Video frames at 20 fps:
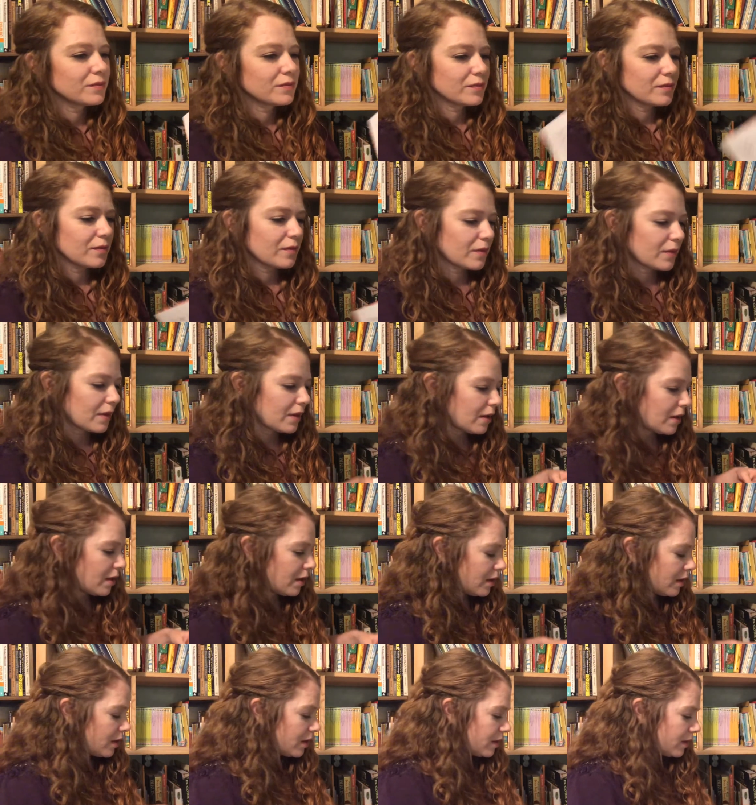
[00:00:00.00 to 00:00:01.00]

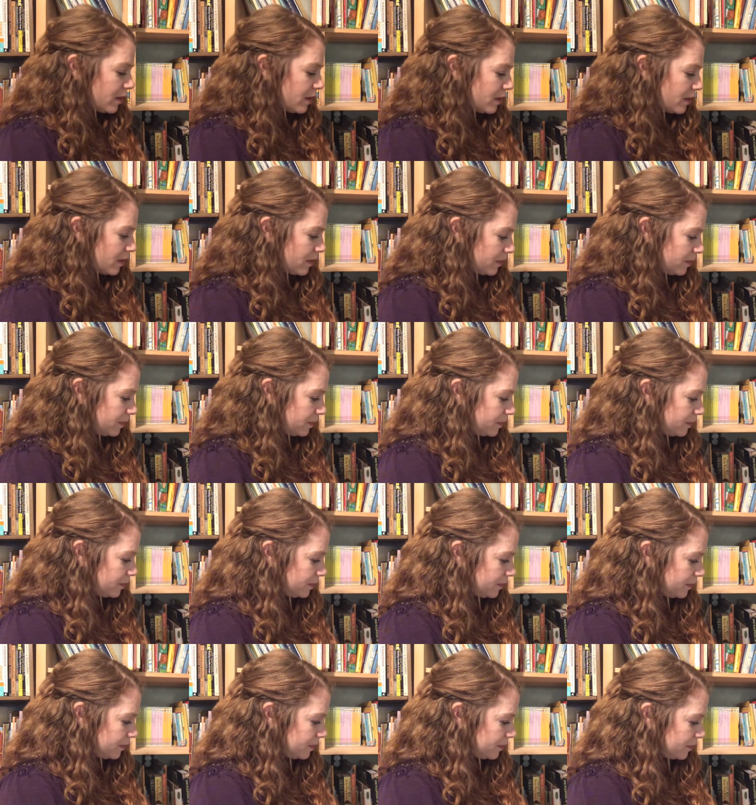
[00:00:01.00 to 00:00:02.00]

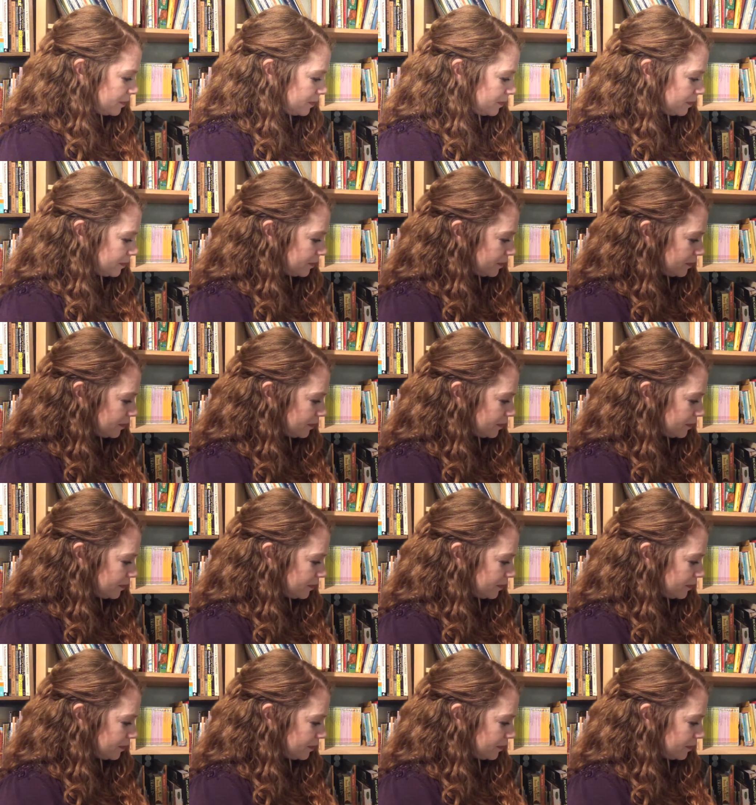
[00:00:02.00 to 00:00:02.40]
(no one is talking)